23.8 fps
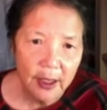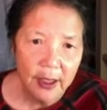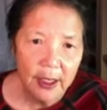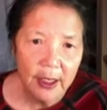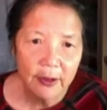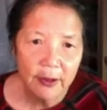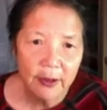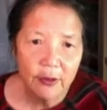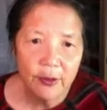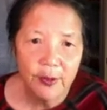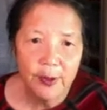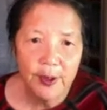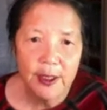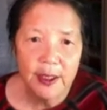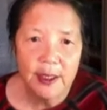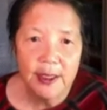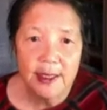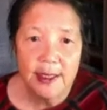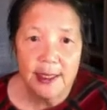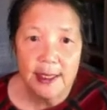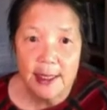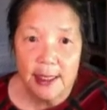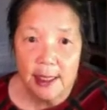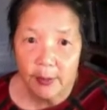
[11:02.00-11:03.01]
the other one
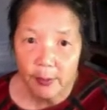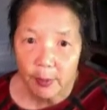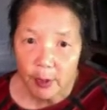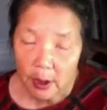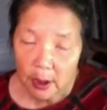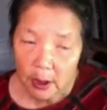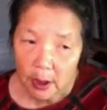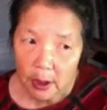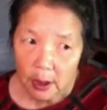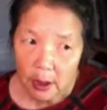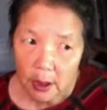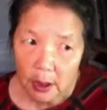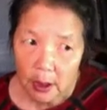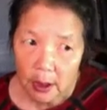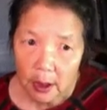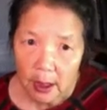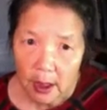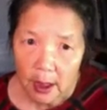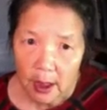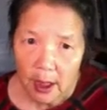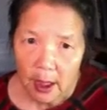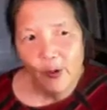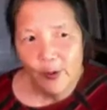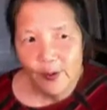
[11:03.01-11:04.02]
is similar.
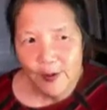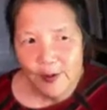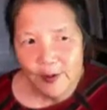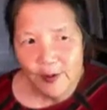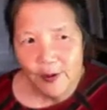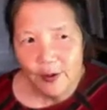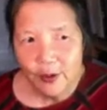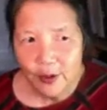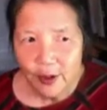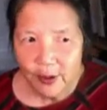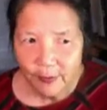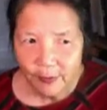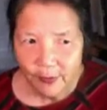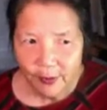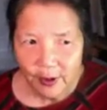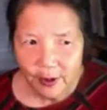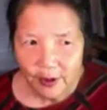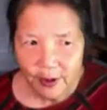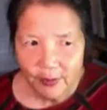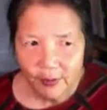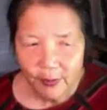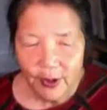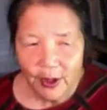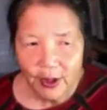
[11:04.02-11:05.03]
Of course, they're
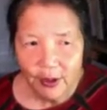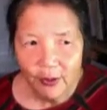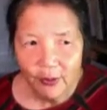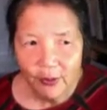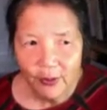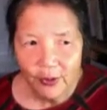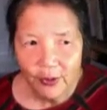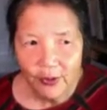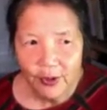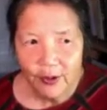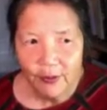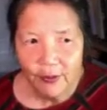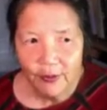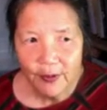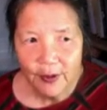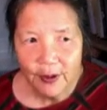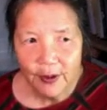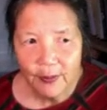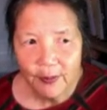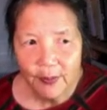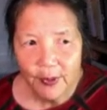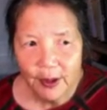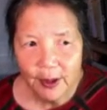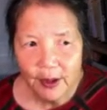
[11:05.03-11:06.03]
different. We know they're
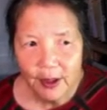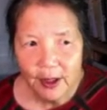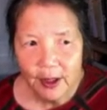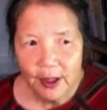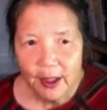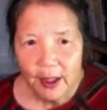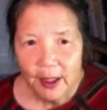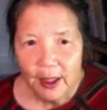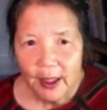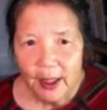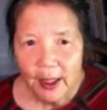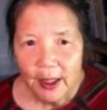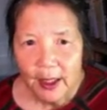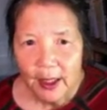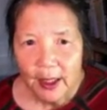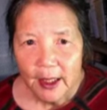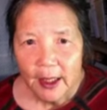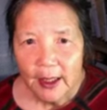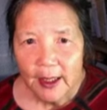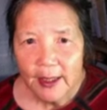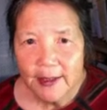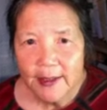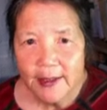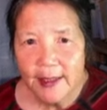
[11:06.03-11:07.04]
different, but
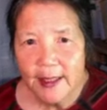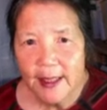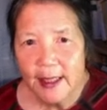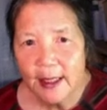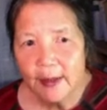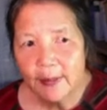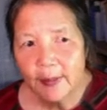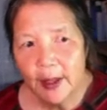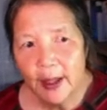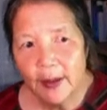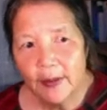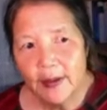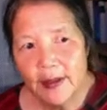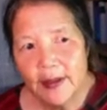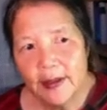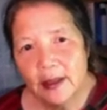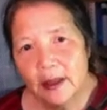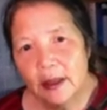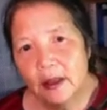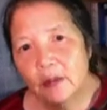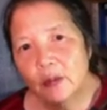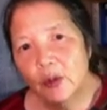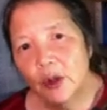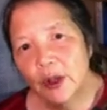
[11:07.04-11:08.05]
let's think about this
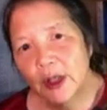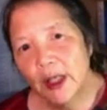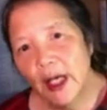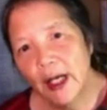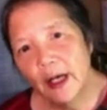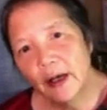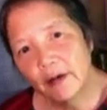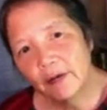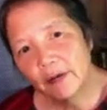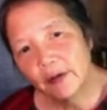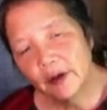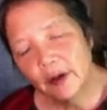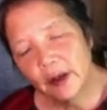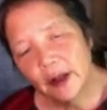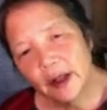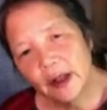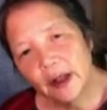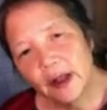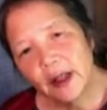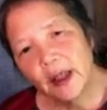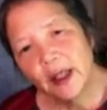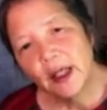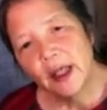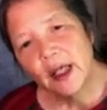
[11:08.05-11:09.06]
a little more carefully.
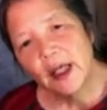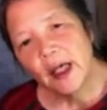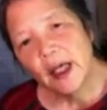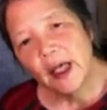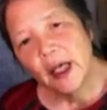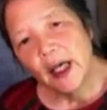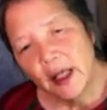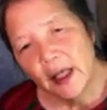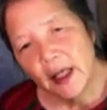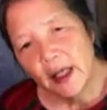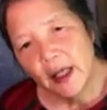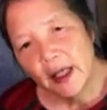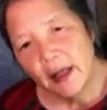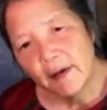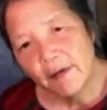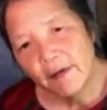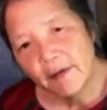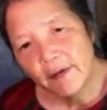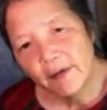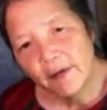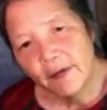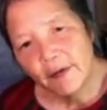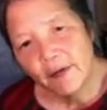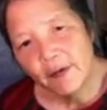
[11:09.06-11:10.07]

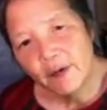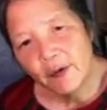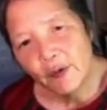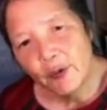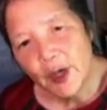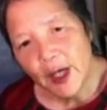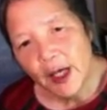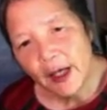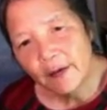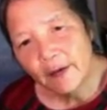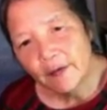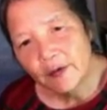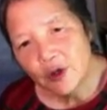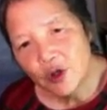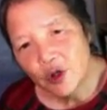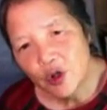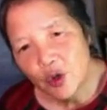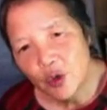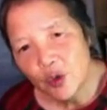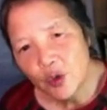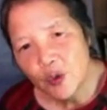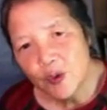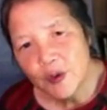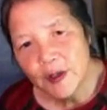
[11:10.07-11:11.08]
If we have
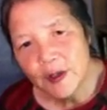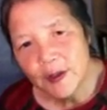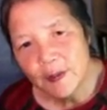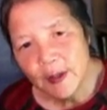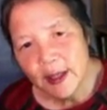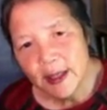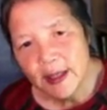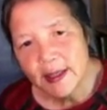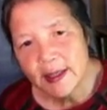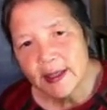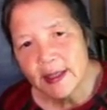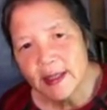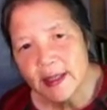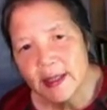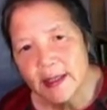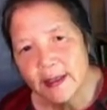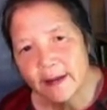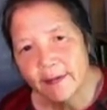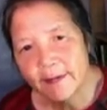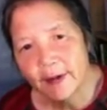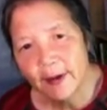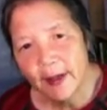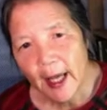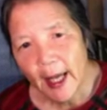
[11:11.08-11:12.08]
two species
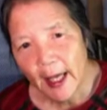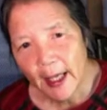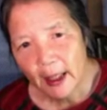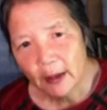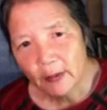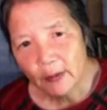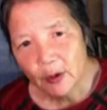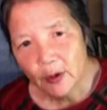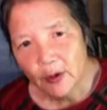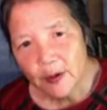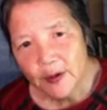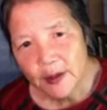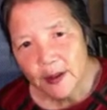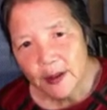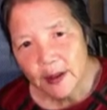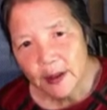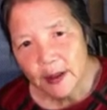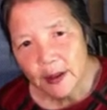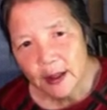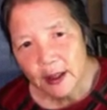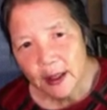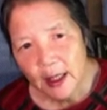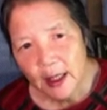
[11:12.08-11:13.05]
of animals,